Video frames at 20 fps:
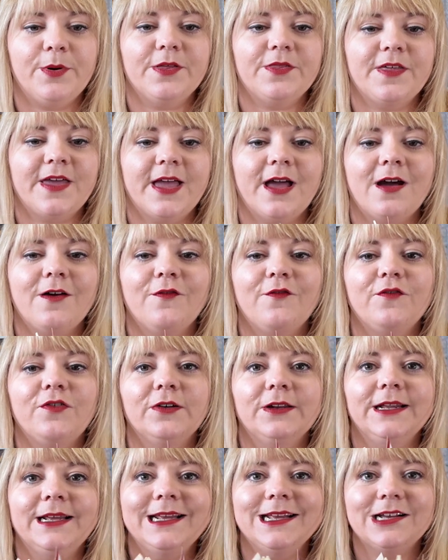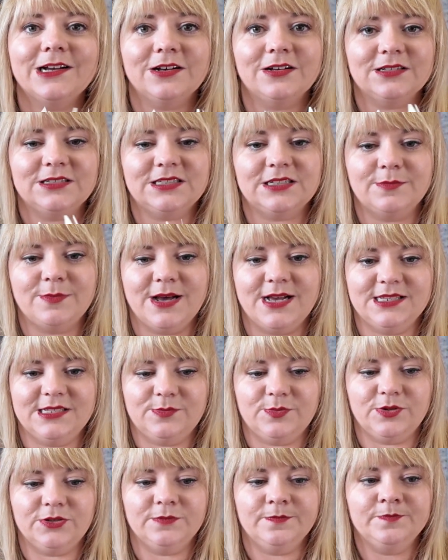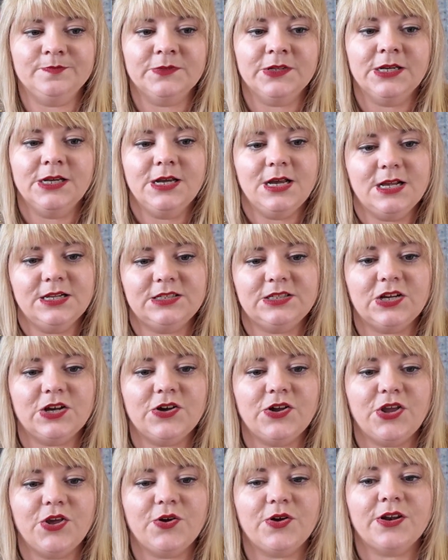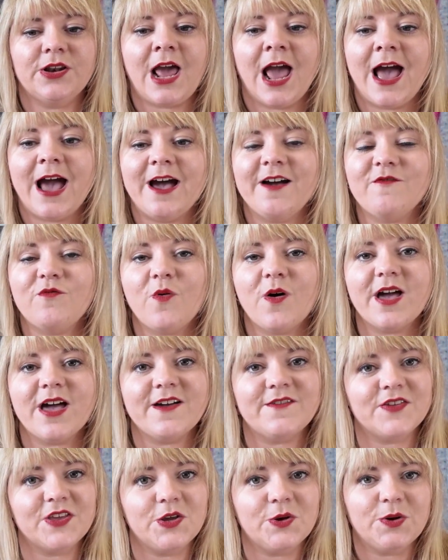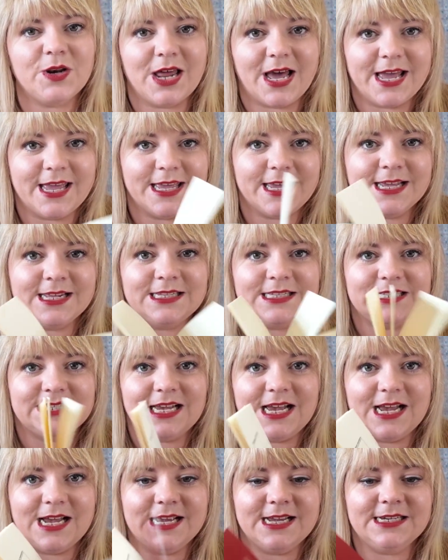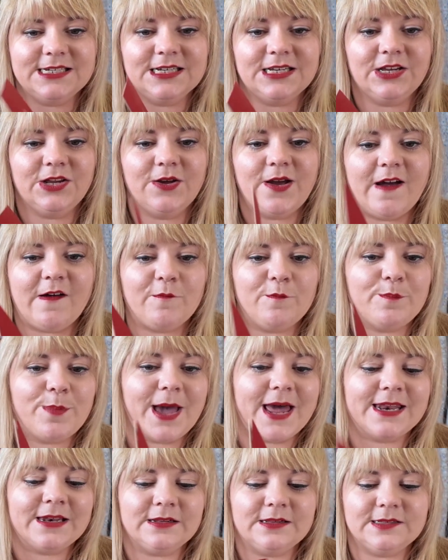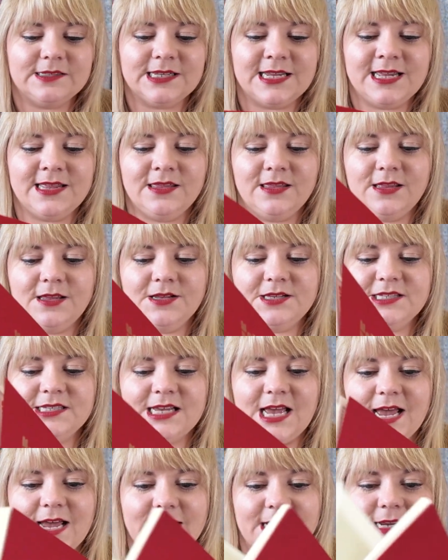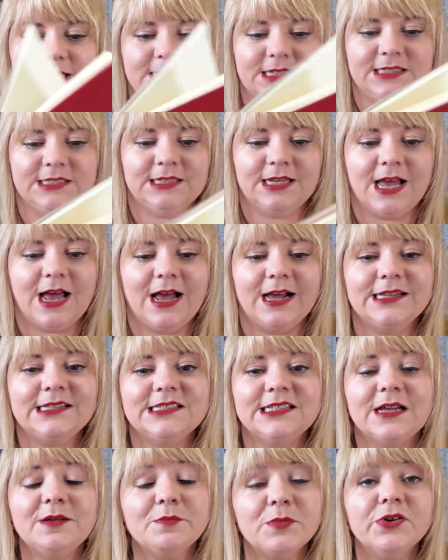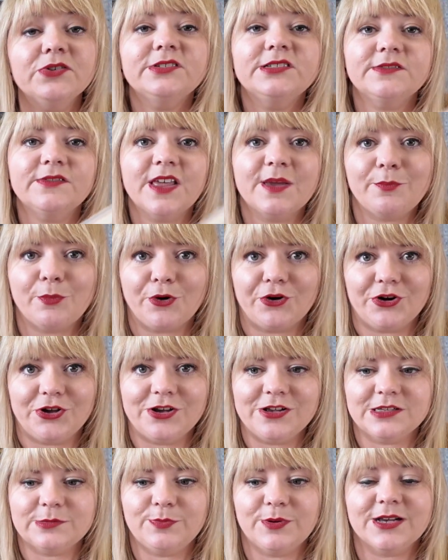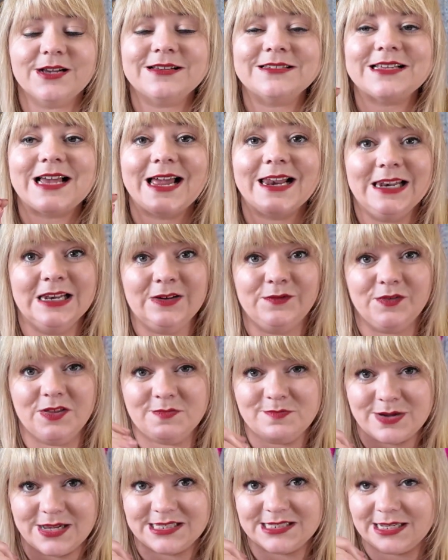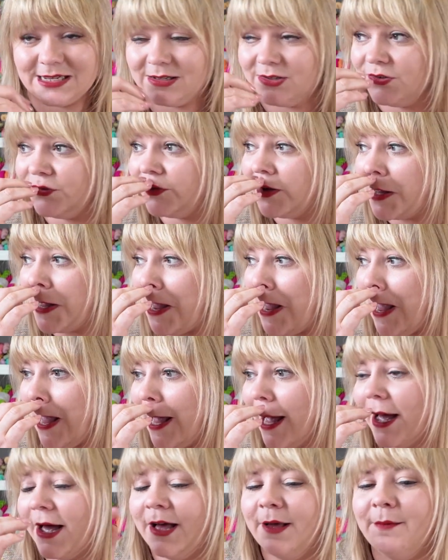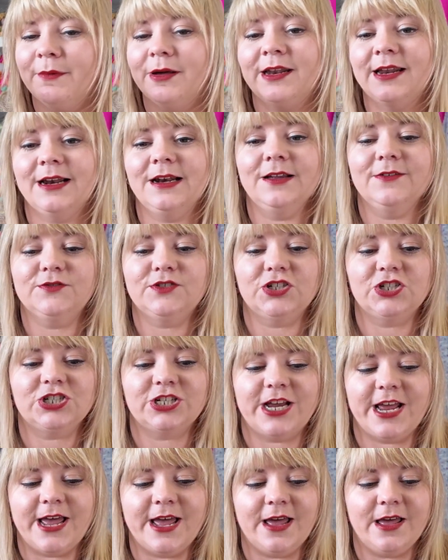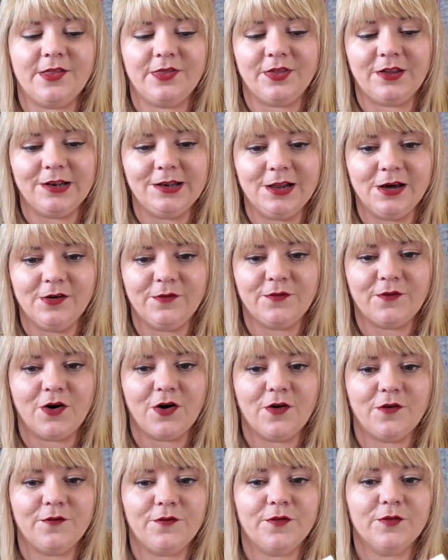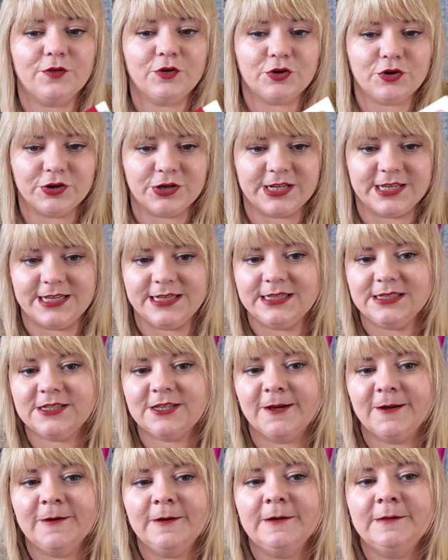but they are fully customizable. So you can have whatever you like inside. You have bands in the sides. I sell most of their products because I love them myself, and I love to share the love of goodies.